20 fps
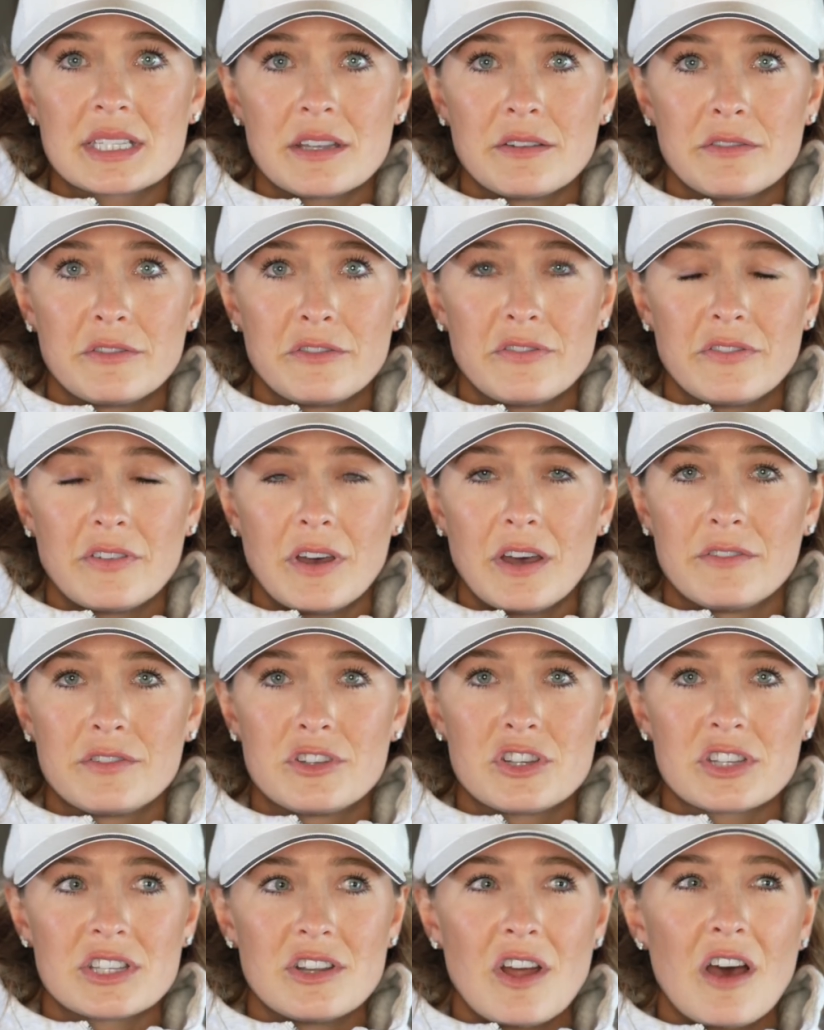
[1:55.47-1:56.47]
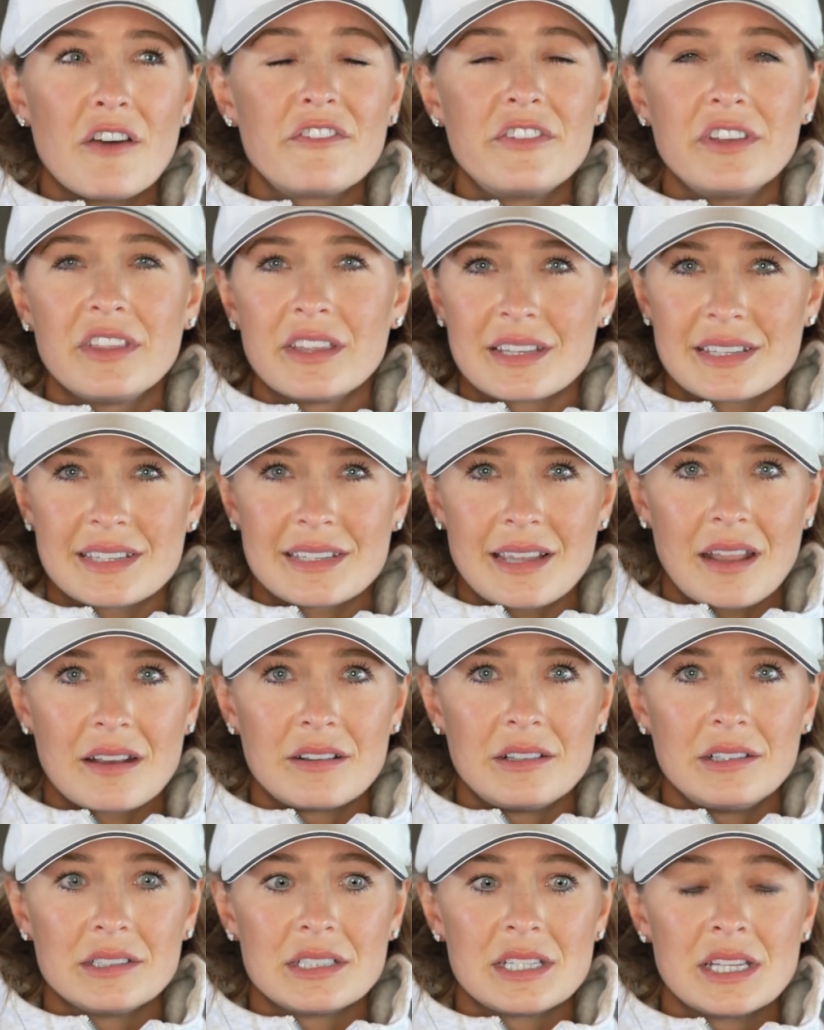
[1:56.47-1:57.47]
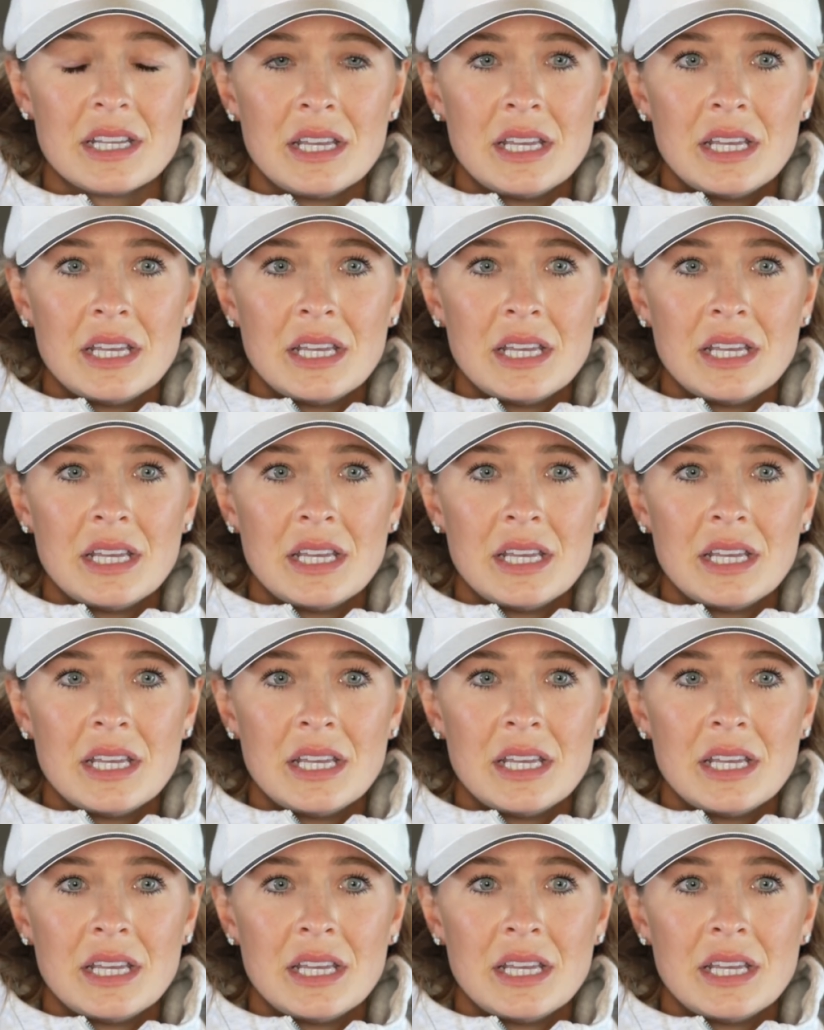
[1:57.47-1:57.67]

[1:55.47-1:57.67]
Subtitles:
of just not feeling settled,